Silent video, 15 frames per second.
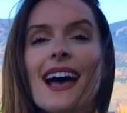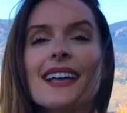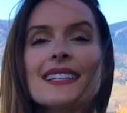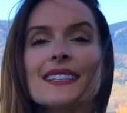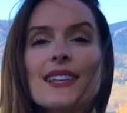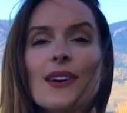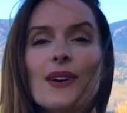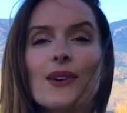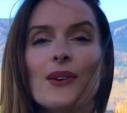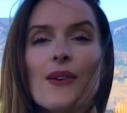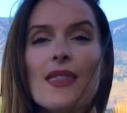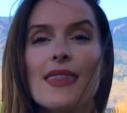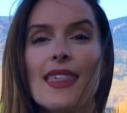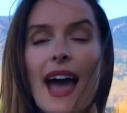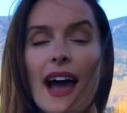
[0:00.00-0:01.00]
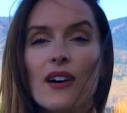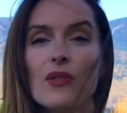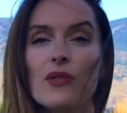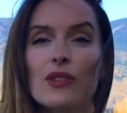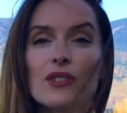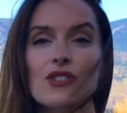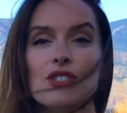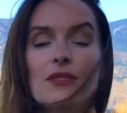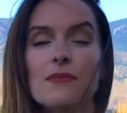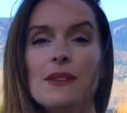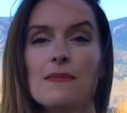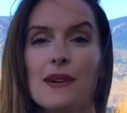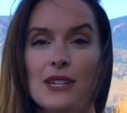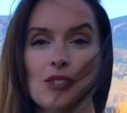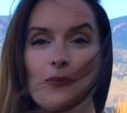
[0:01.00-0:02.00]
So that corn should be
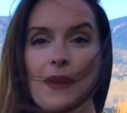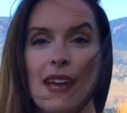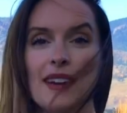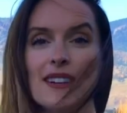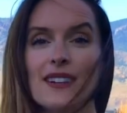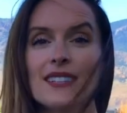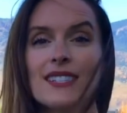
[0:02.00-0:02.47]
much better.